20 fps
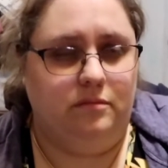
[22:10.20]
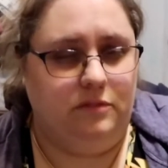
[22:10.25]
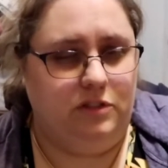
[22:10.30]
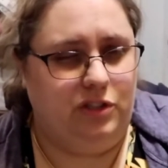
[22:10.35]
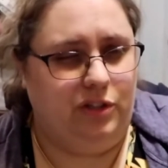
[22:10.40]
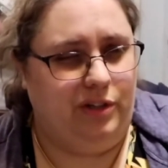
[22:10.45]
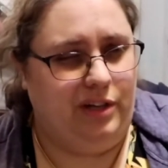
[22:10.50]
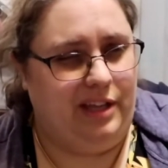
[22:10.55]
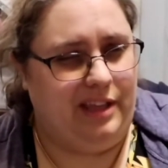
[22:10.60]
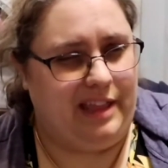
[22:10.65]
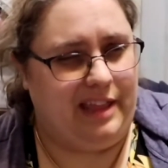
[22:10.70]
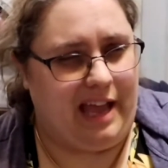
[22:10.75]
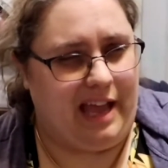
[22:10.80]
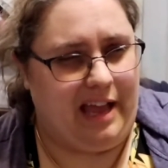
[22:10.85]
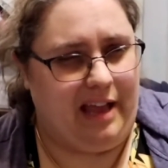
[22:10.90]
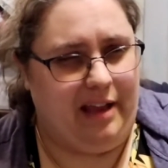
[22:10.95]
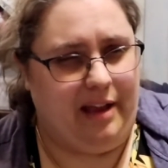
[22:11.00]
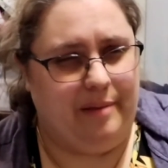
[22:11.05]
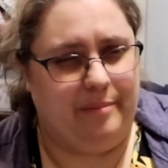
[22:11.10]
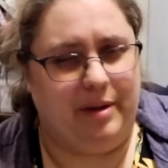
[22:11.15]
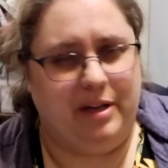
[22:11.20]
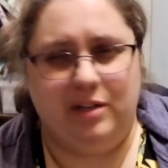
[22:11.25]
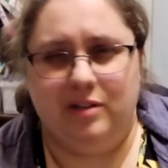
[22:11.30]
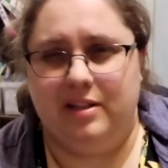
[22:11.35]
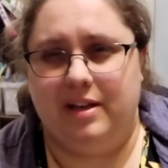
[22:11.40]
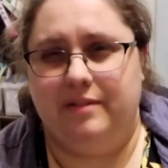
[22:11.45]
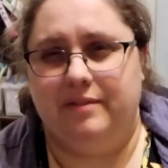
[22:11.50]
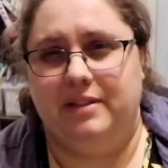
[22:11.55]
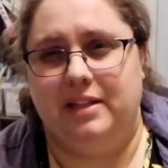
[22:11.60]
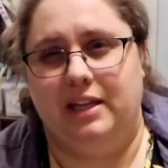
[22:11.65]
show you that. I might do
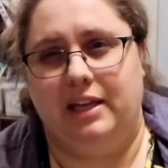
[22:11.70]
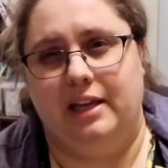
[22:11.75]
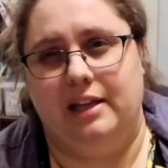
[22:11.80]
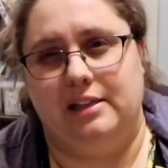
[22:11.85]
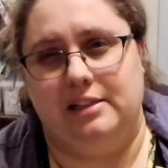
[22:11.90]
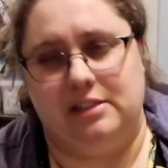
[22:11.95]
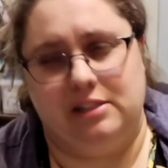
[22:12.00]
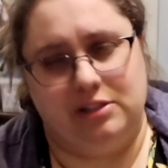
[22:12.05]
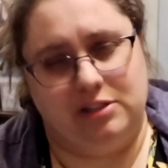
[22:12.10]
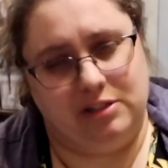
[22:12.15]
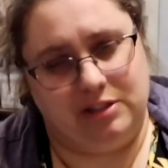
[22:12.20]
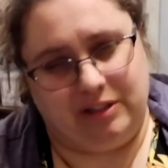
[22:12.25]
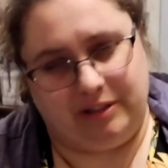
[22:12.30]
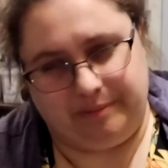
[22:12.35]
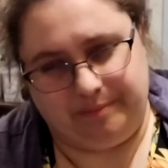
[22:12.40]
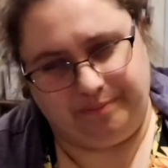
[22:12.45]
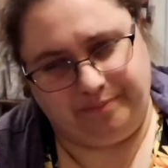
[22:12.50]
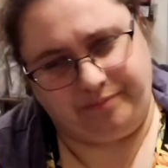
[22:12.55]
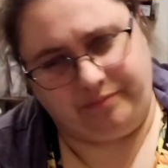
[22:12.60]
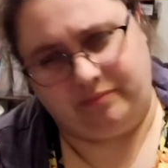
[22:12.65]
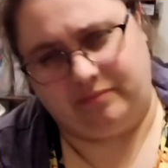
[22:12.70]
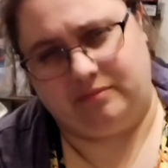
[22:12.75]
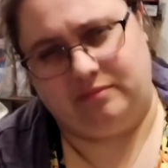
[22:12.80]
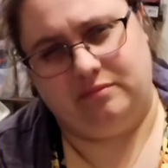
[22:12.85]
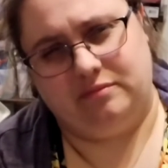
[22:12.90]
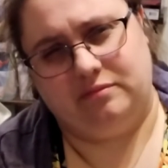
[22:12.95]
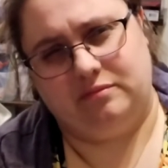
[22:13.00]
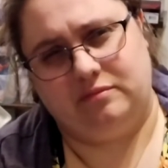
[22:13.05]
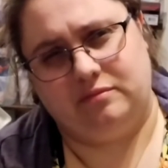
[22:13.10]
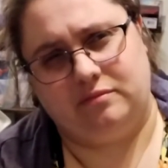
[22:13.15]
that with the kids, because they're
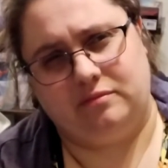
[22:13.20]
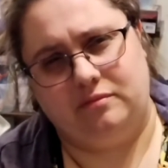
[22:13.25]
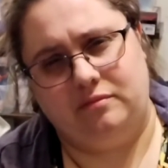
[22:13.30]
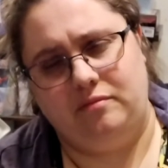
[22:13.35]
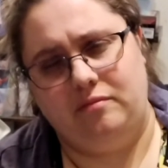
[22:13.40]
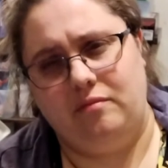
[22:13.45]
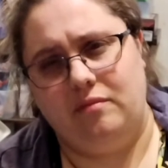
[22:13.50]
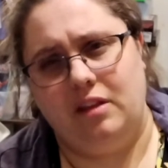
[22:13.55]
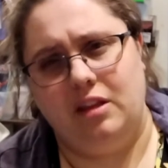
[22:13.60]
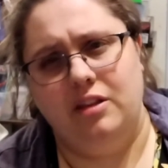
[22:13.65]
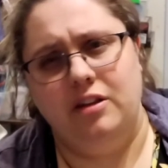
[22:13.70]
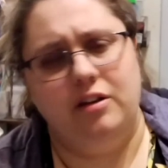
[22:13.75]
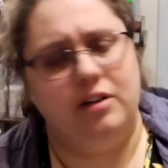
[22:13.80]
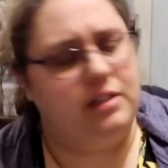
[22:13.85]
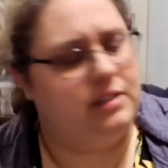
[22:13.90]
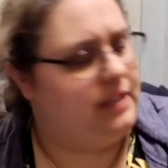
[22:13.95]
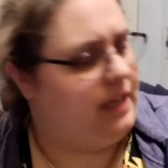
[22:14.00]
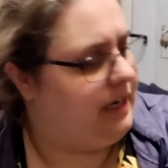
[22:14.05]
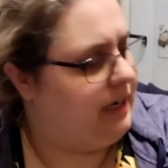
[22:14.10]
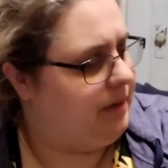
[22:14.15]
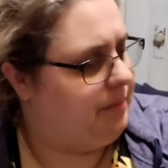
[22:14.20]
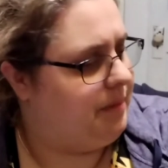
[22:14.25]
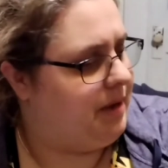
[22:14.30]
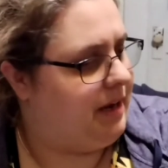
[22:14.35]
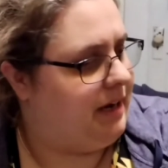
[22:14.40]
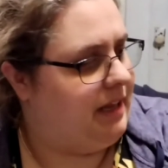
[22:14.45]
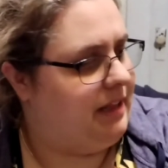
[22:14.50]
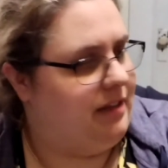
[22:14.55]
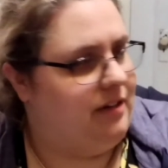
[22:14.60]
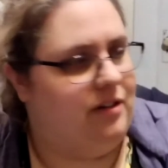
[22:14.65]
excited
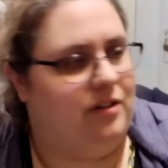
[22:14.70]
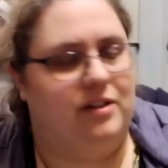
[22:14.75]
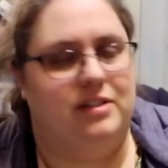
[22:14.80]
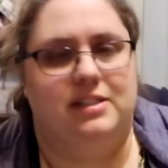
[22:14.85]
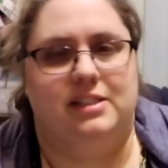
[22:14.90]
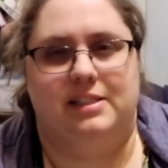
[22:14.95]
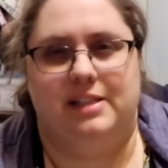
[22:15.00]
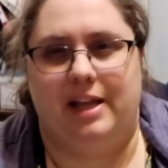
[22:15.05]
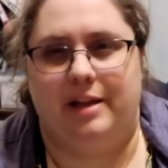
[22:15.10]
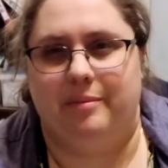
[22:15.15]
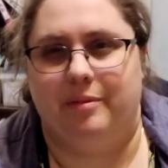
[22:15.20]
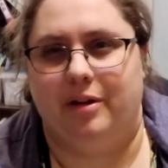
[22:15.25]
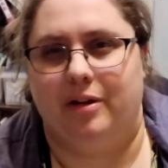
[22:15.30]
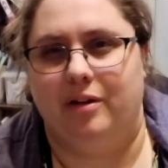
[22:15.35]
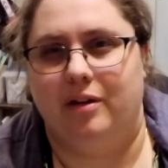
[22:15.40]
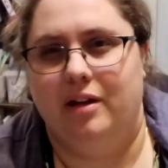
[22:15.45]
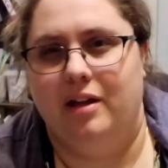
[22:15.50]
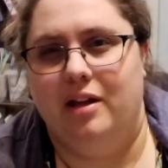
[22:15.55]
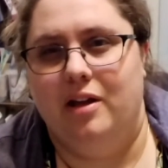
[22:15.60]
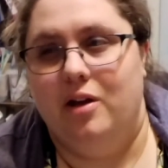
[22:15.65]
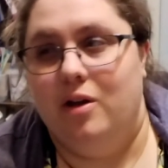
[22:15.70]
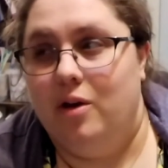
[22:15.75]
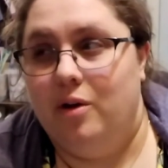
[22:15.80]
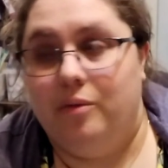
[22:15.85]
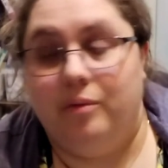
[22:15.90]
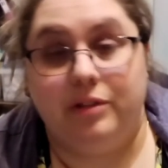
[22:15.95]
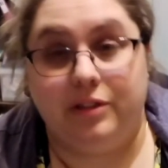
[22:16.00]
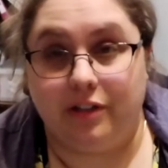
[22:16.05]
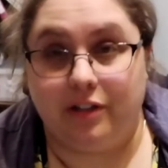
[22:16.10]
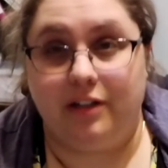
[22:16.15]
about it. They're always excited about
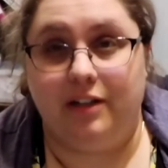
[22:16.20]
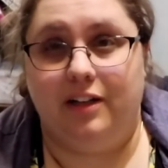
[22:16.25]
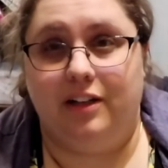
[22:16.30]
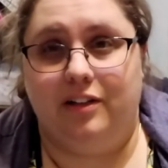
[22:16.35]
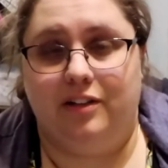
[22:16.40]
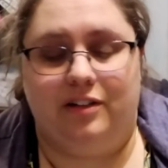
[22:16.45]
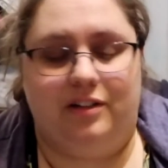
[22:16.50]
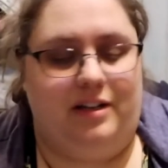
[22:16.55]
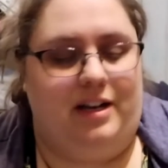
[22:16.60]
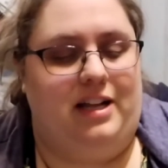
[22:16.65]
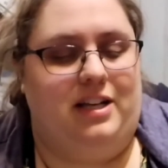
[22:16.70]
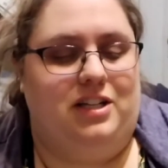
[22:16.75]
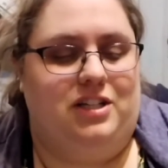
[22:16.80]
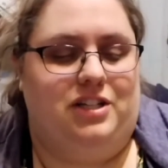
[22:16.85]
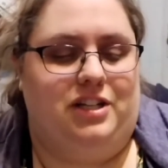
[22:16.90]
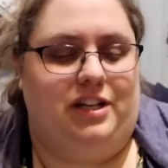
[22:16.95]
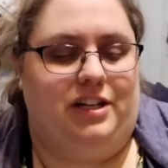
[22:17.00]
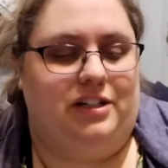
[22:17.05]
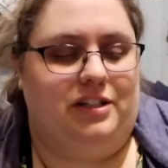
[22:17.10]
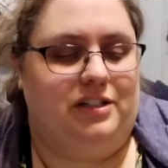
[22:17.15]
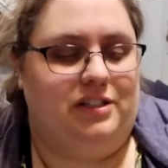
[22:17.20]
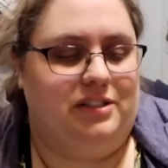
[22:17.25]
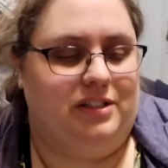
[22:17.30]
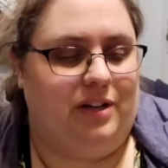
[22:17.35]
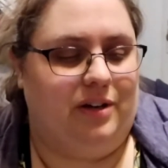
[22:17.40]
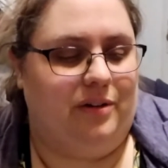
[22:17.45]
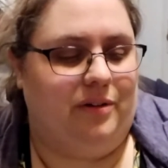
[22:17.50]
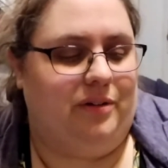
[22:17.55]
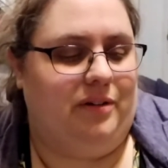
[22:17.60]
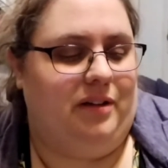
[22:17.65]
what they're going to learn next year.
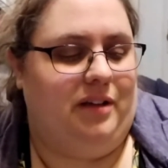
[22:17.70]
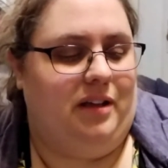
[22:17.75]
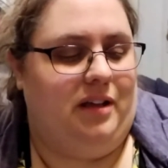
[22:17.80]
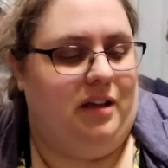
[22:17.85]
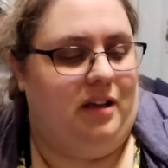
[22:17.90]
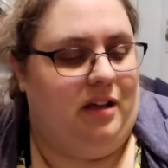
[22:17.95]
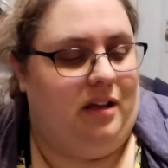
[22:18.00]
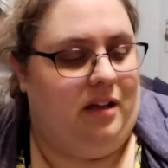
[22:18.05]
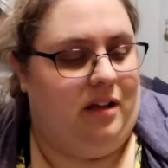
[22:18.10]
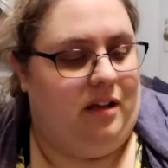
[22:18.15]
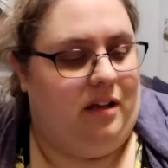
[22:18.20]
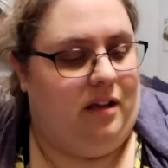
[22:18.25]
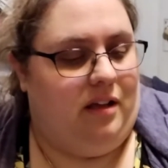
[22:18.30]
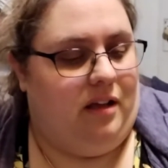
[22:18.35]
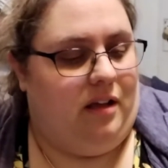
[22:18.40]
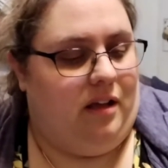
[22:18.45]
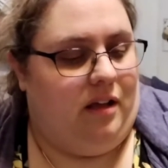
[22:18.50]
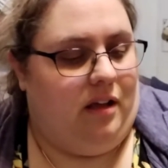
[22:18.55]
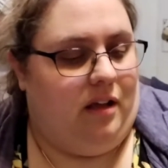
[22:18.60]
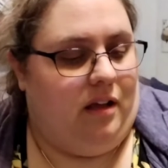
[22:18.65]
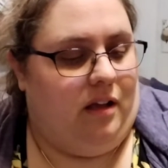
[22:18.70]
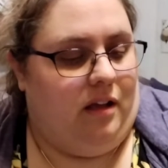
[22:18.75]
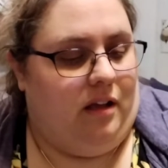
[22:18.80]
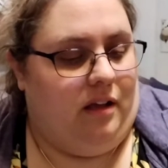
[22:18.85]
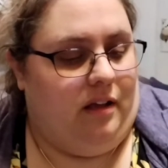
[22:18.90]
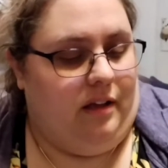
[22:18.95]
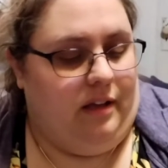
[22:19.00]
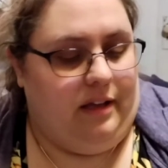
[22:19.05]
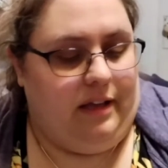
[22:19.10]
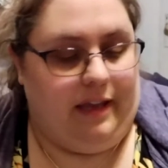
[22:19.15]
So,
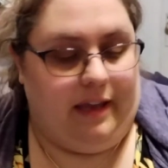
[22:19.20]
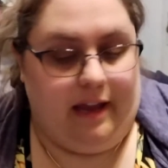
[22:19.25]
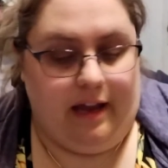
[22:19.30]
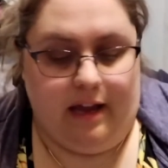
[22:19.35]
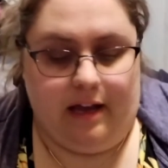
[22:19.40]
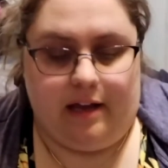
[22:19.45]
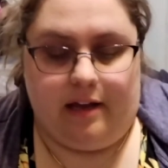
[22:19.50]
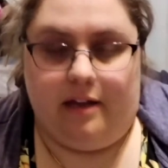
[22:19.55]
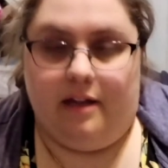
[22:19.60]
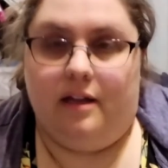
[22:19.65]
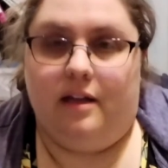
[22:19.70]
yeah.